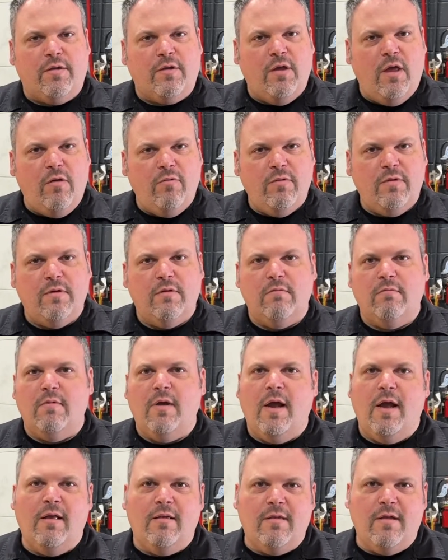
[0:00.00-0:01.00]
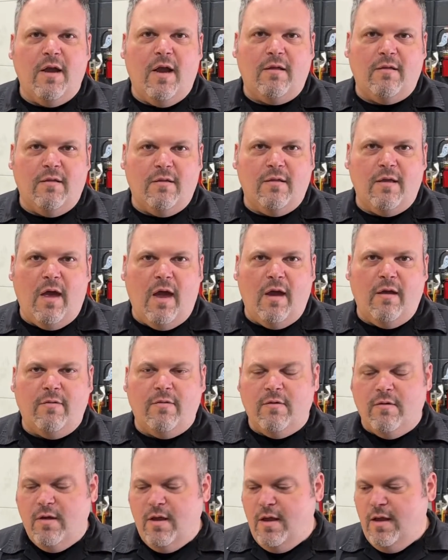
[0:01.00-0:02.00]
close, it's not to
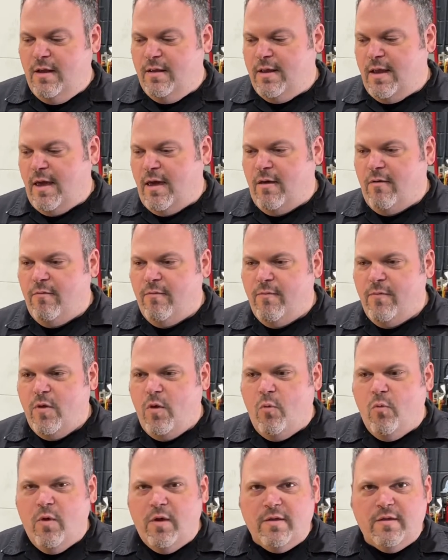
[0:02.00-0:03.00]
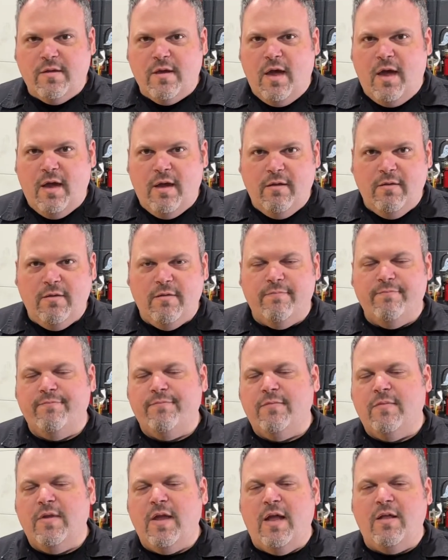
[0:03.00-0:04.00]
size. Now, what size?
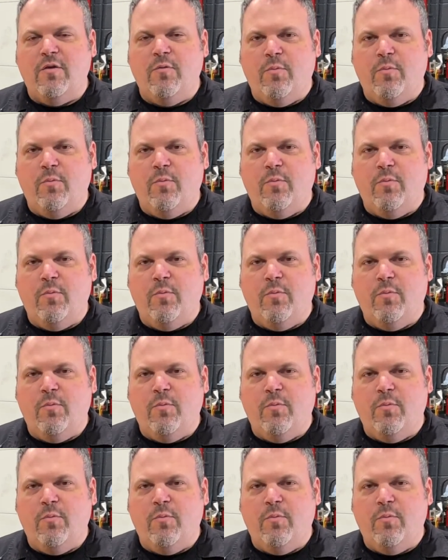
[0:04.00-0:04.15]
That's a